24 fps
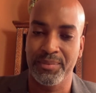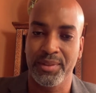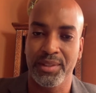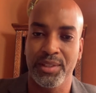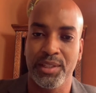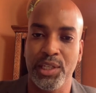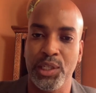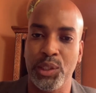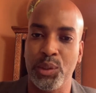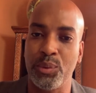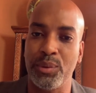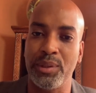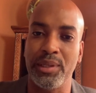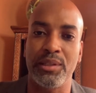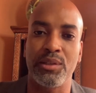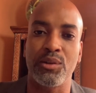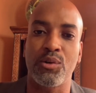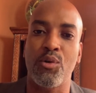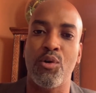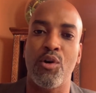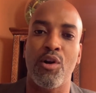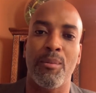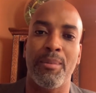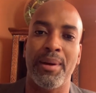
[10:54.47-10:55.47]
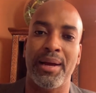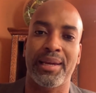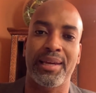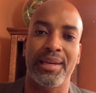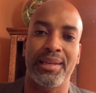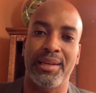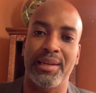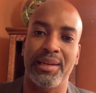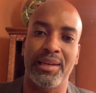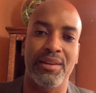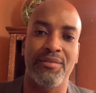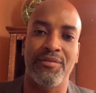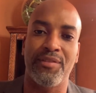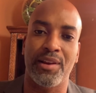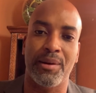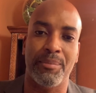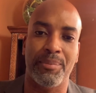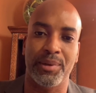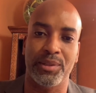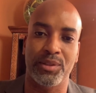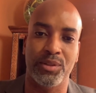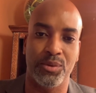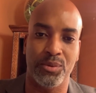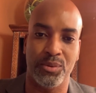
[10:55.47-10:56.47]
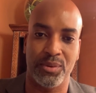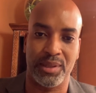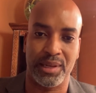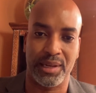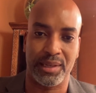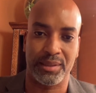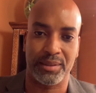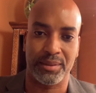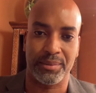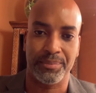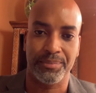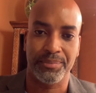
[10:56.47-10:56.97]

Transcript: you don't need to call back in a developer to do that.